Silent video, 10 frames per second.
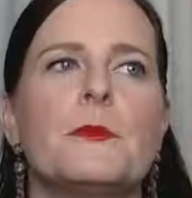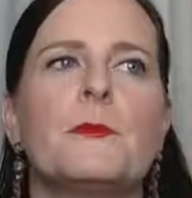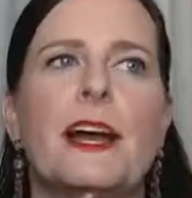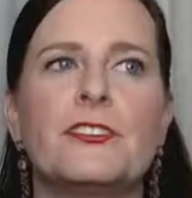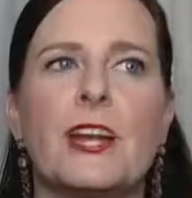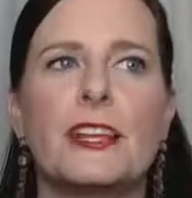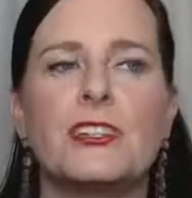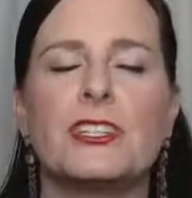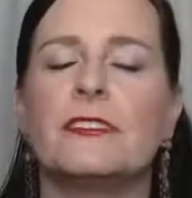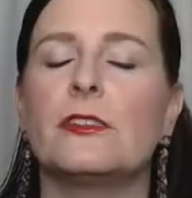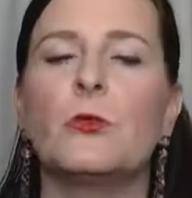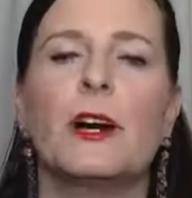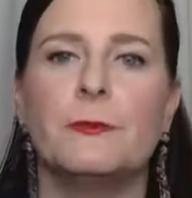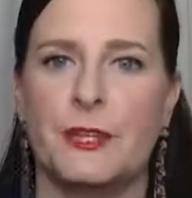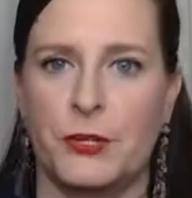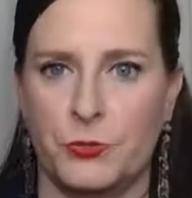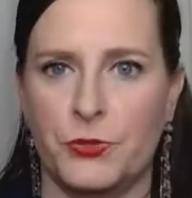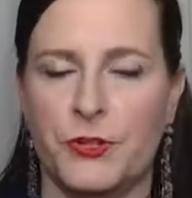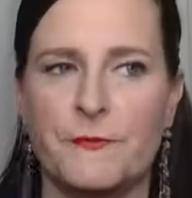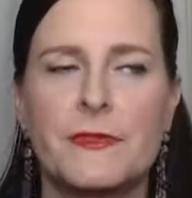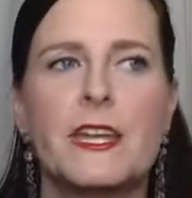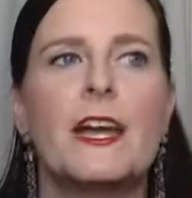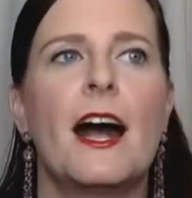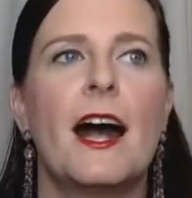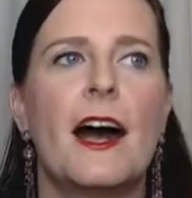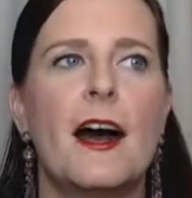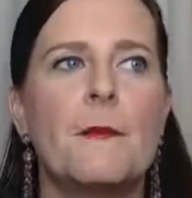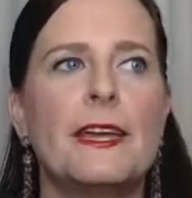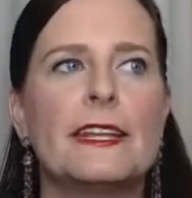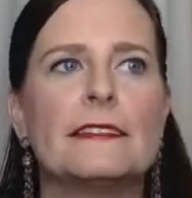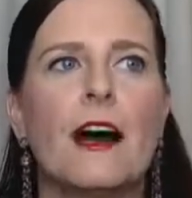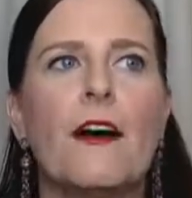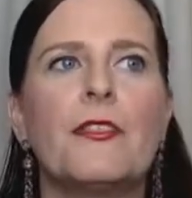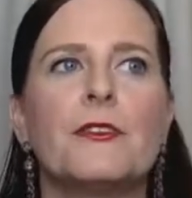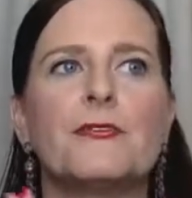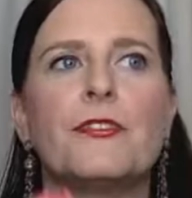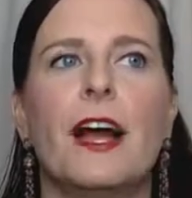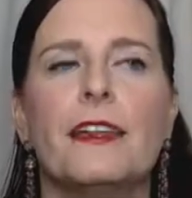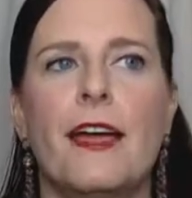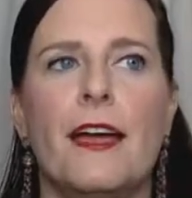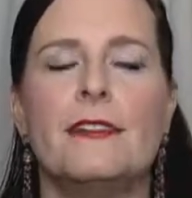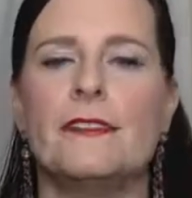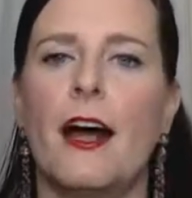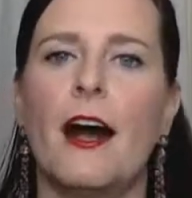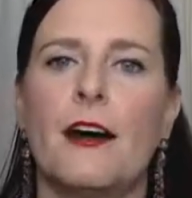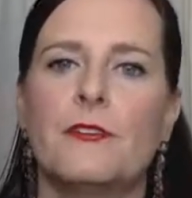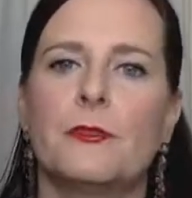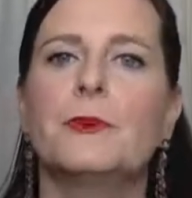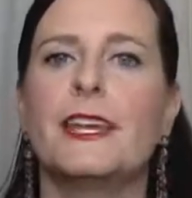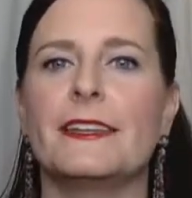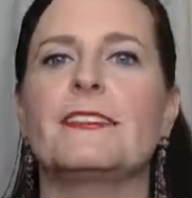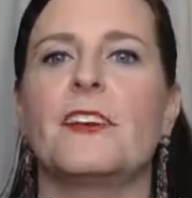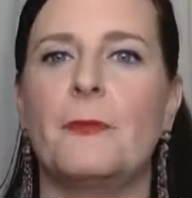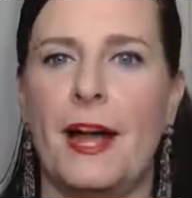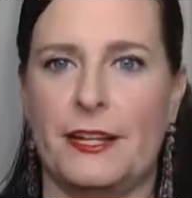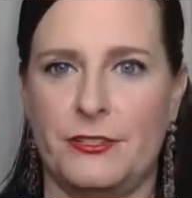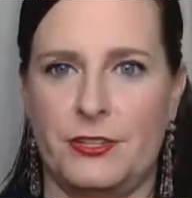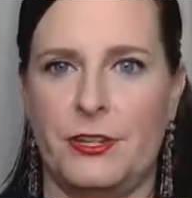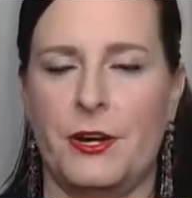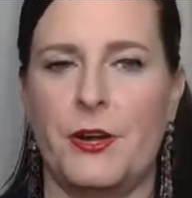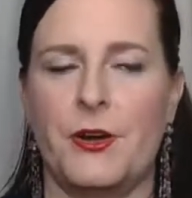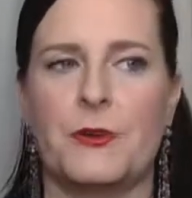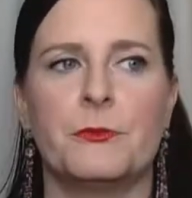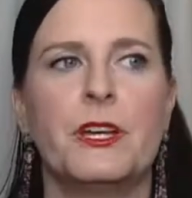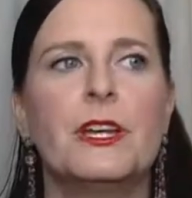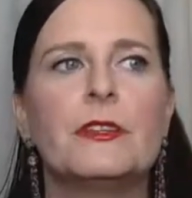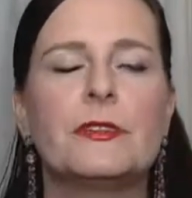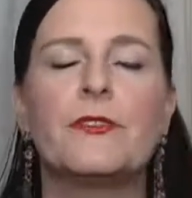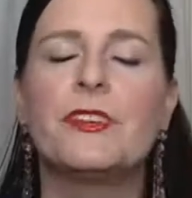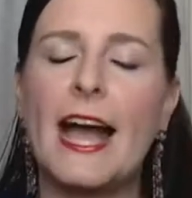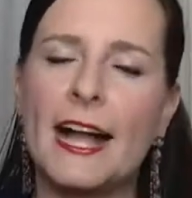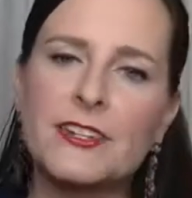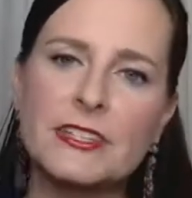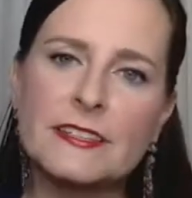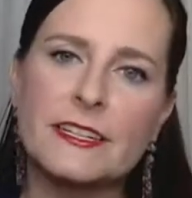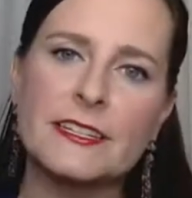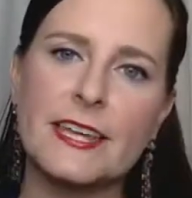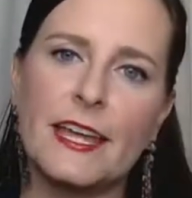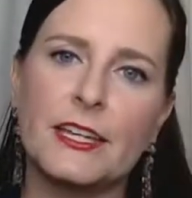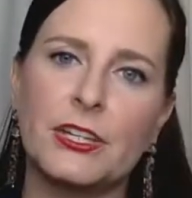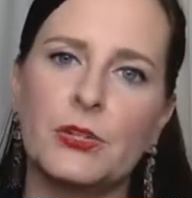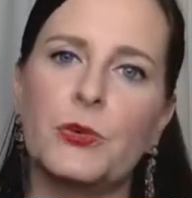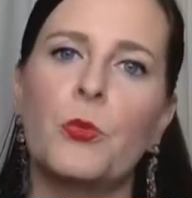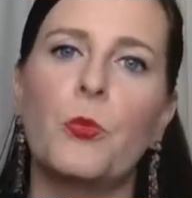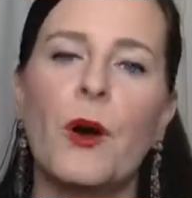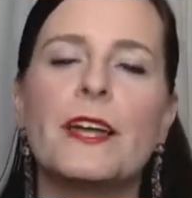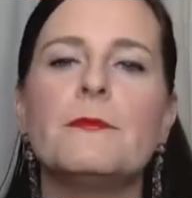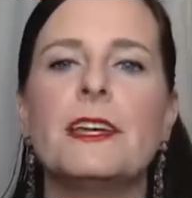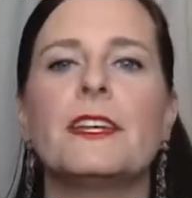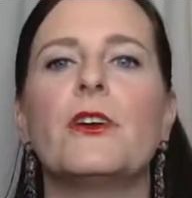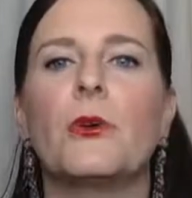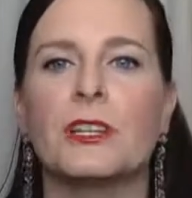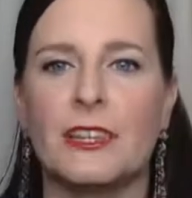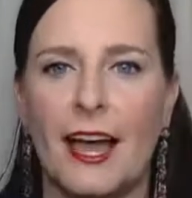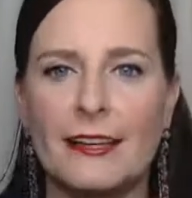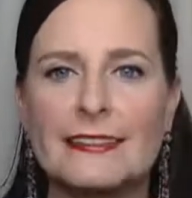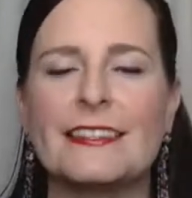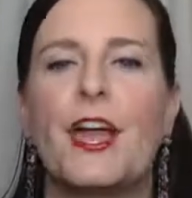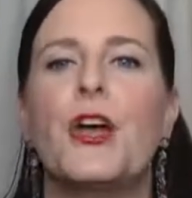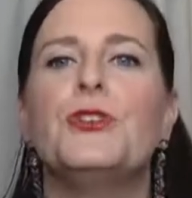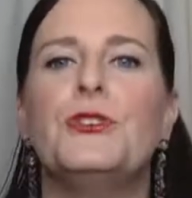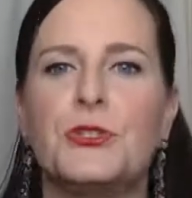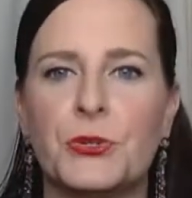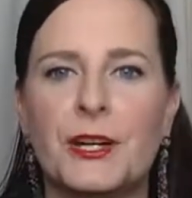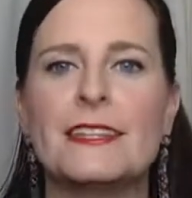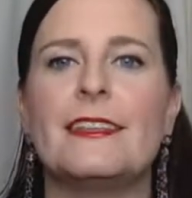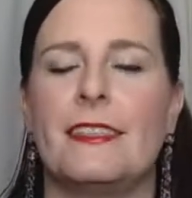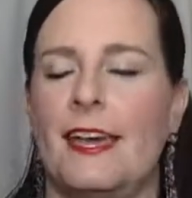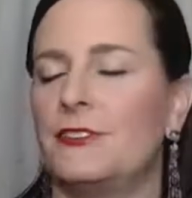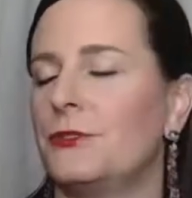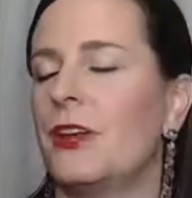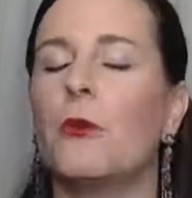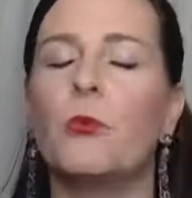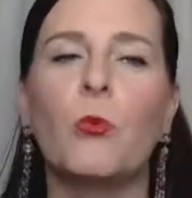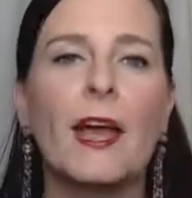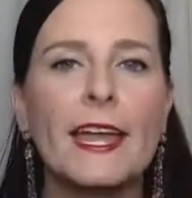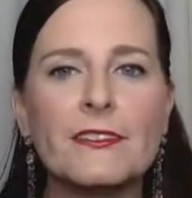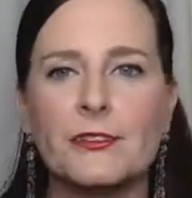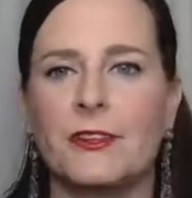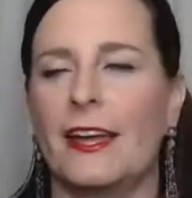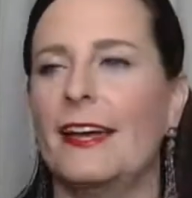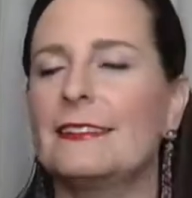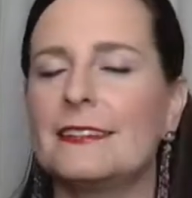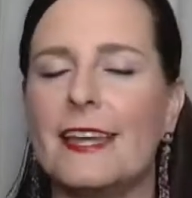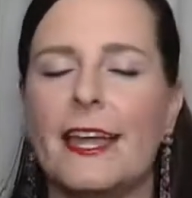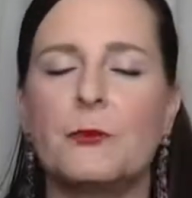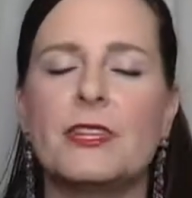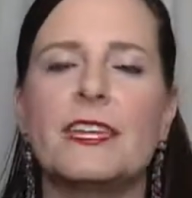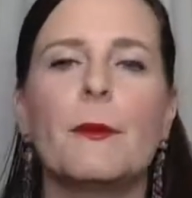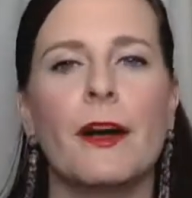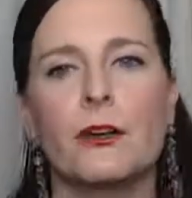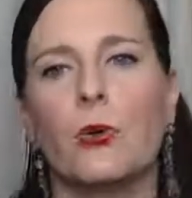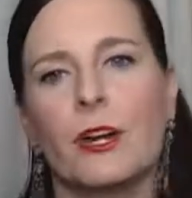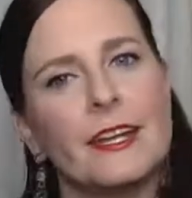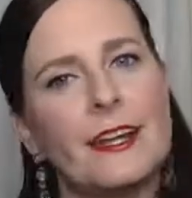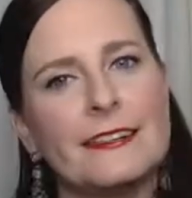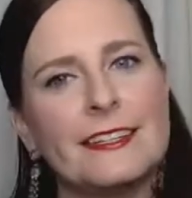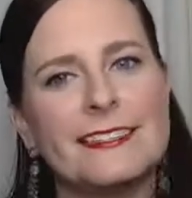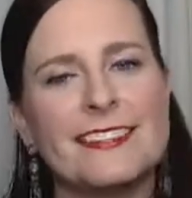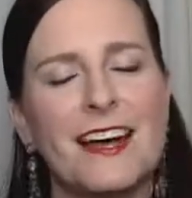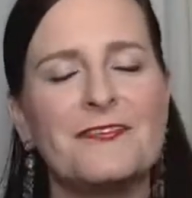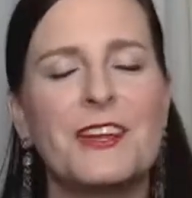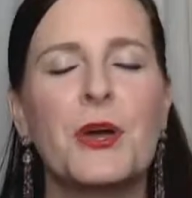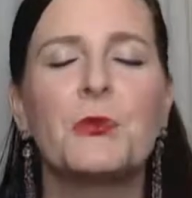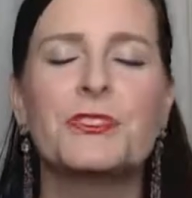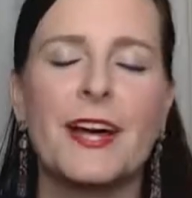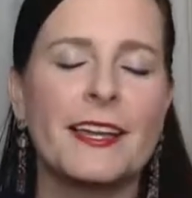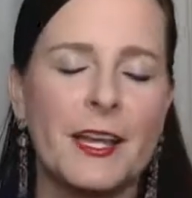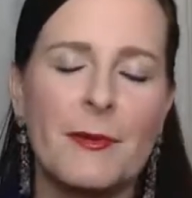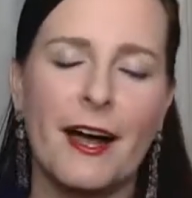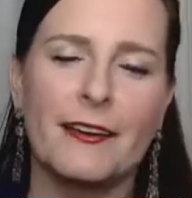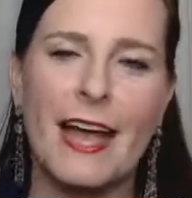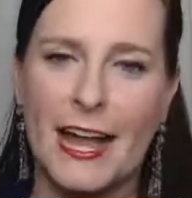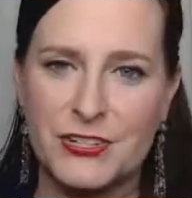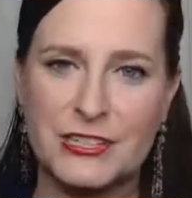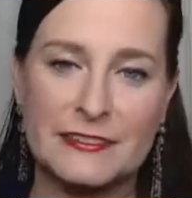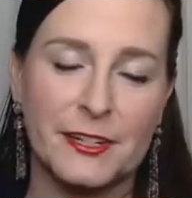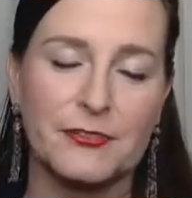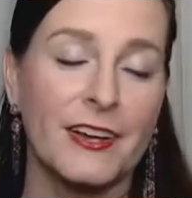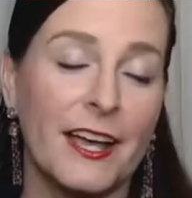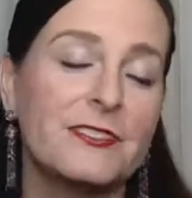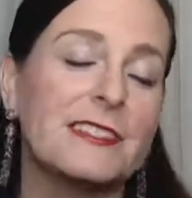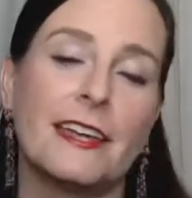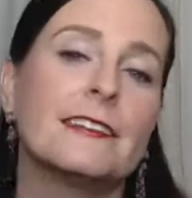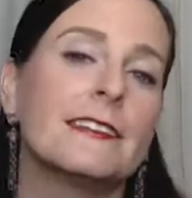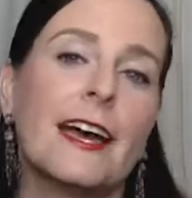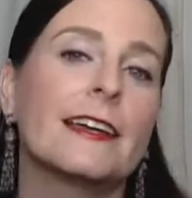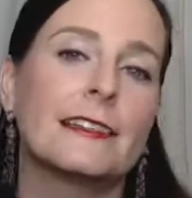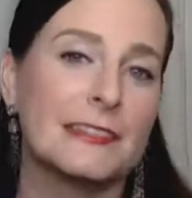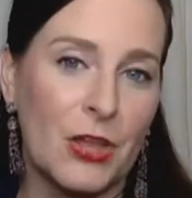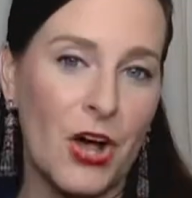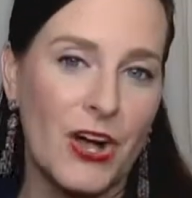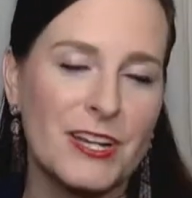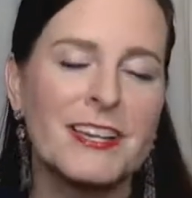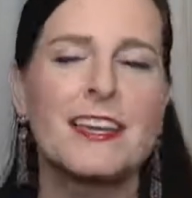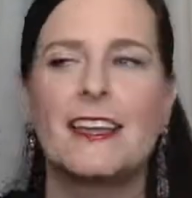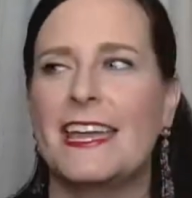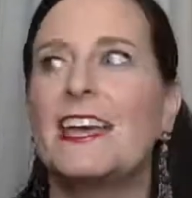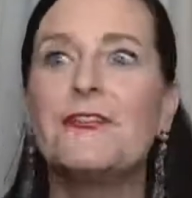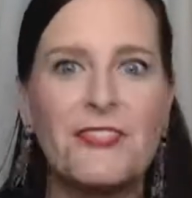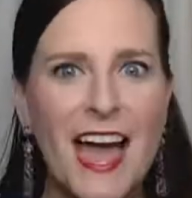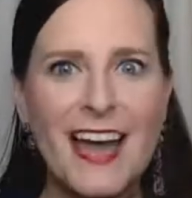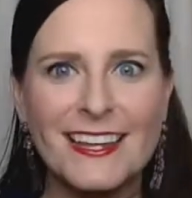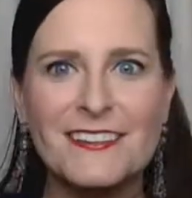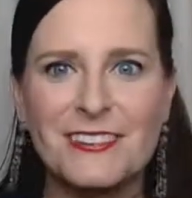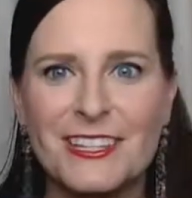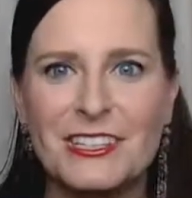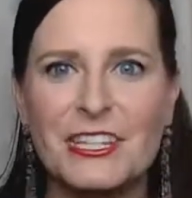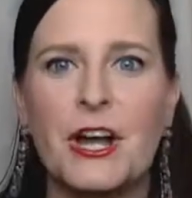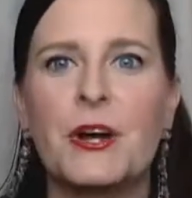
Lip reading: my strategy is the 1-minute rule. And it's on the front end of getting stuff back into their home. So if an action's going to take you 1 minute or less, do it then. Do not wait. Do not hesitate. And when you think about organizing stuff, we're talking about actions that are 5 to 10 seconds long, if that even,